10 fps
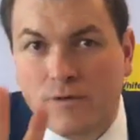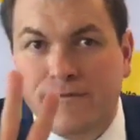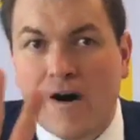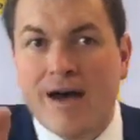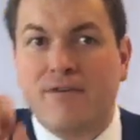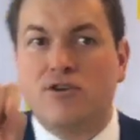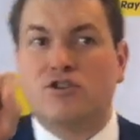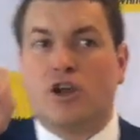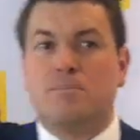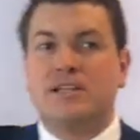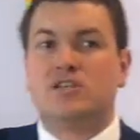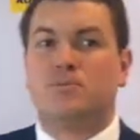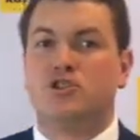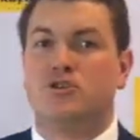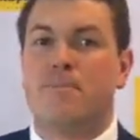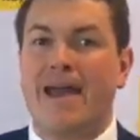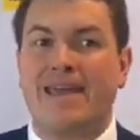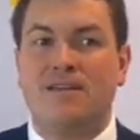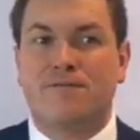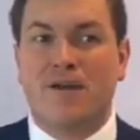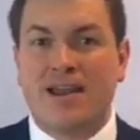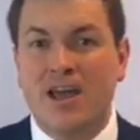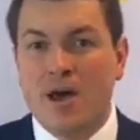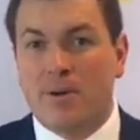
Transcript: $500 bid to put you back in front,